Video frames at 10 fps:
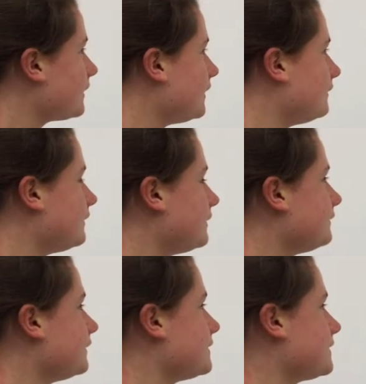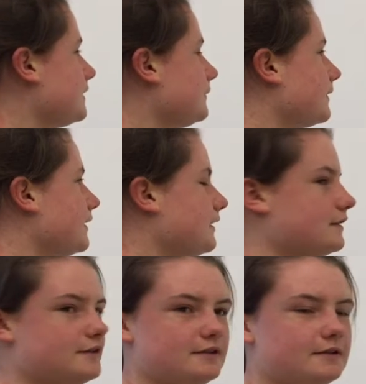And the first thing we're
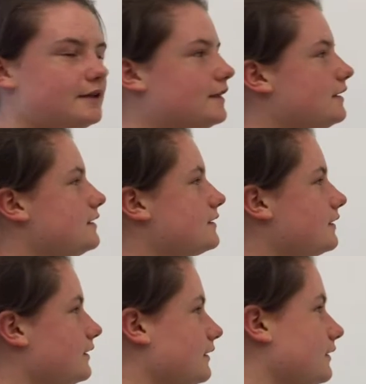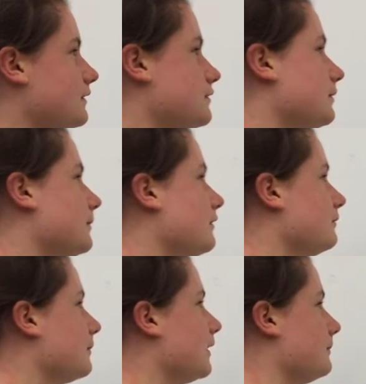going to do is the
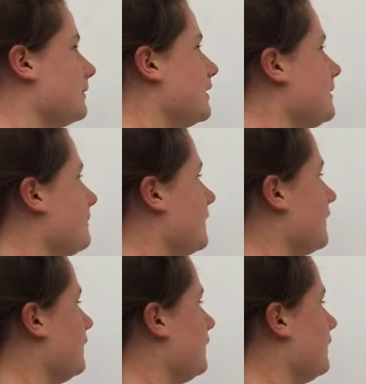distributive property.